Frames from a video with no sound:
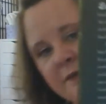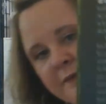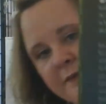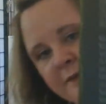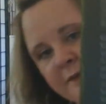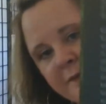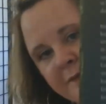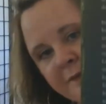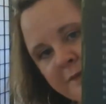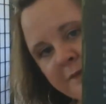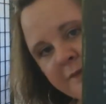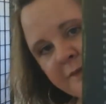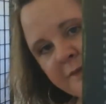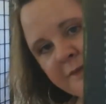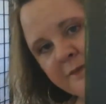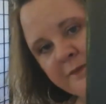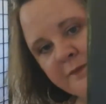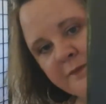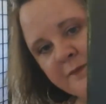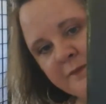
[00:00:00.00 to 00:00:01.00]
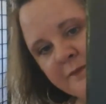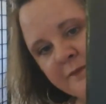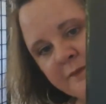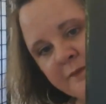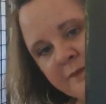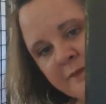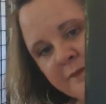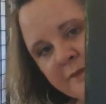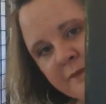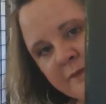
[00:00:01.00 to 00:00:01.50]

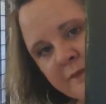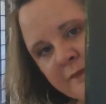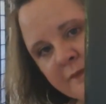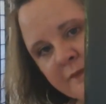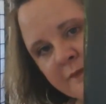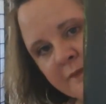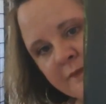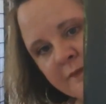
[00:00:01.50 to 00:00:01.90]
Nobody speaks.